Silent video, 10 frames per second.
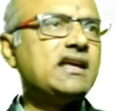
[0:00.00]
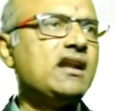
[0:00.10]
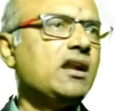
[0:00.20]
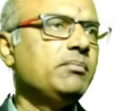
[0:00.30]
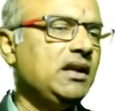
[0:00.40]

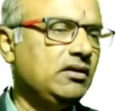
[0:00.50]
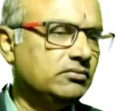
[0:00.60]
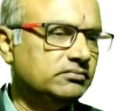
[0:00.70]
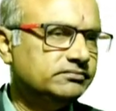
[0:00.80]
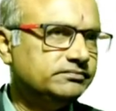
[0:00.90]
cannot
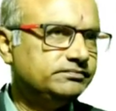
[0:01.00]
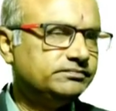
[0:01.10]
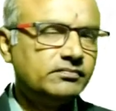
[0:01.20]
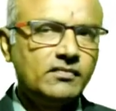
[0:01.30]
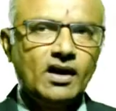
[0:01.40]
be
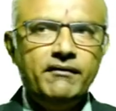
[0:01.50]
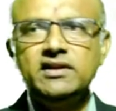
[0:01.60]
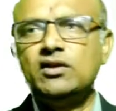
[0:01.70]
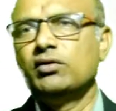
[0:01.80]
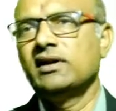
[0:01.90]

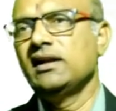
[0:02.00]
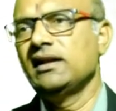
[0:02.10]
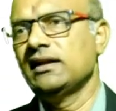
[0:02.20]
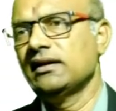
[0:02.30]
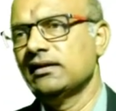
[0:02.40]
without
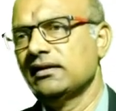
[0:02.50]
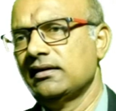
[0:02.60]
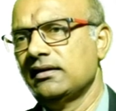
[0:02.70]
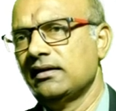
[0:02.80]
any